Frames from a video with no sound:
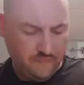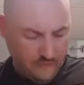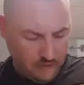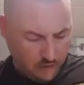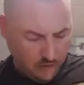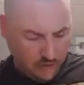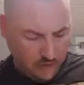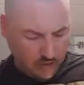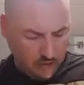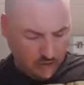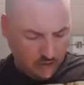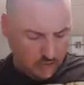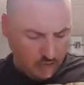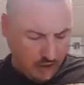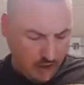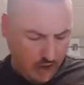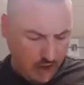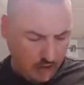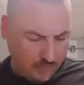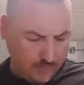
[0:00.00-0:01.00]
full colored
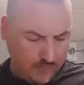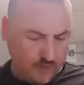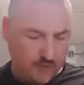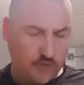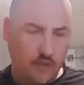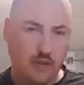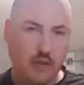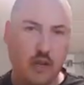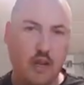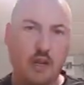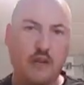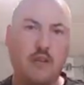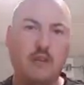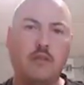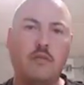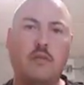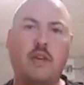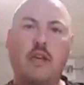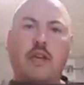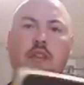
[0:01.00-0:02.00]
maps and
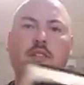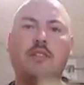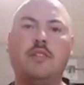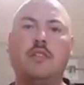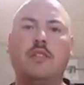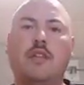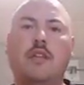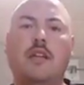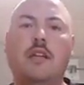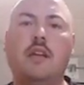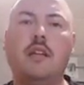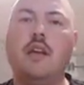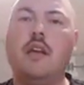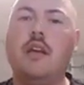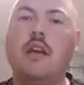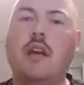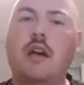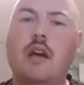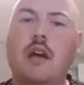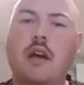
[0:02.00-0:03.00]
your end sheet.
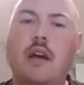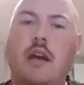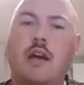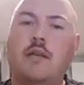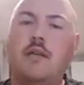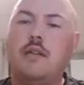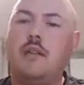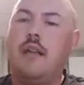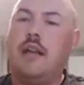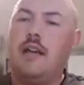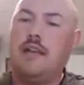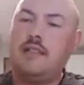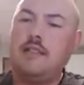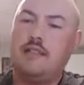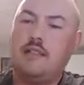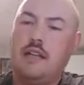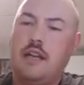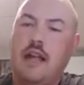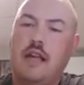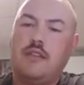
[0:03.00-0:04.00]
Like I
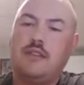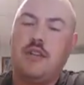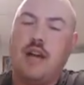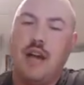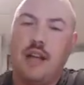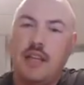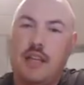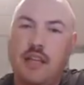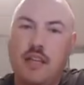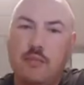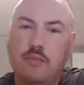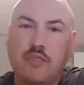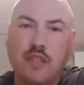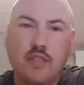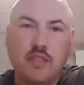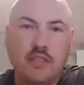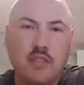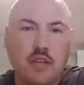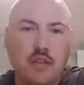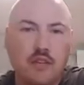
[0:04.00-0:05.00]
said, I try to keep
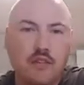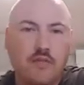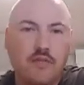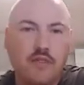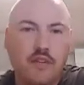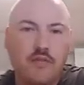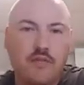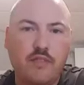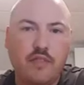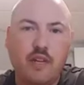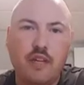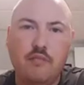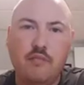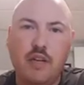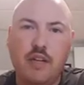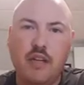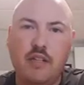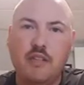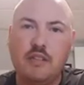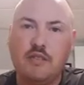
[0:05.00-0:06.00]
these under 15
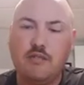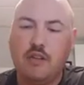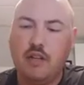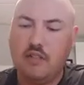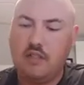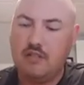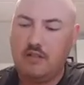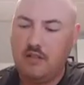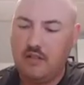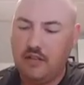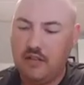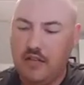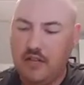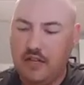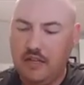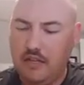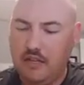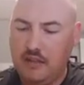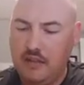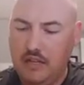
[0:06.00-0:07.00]
minutes, and when I start
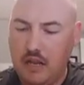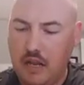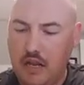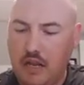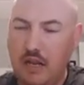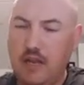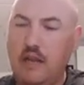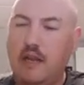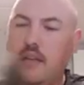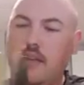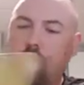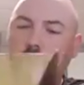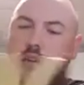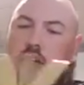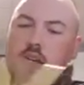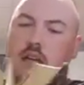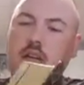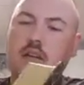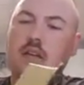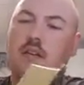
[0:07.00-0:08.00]
getting
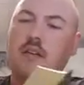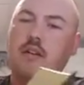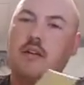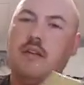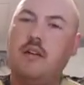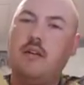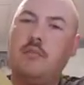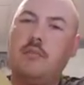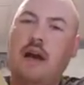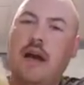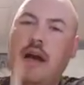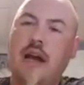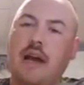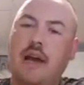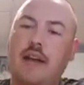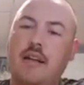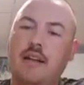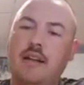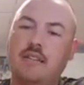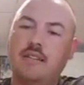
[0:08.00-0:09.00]

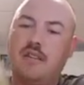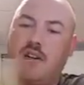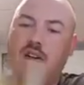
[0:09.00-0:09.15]
behind, it's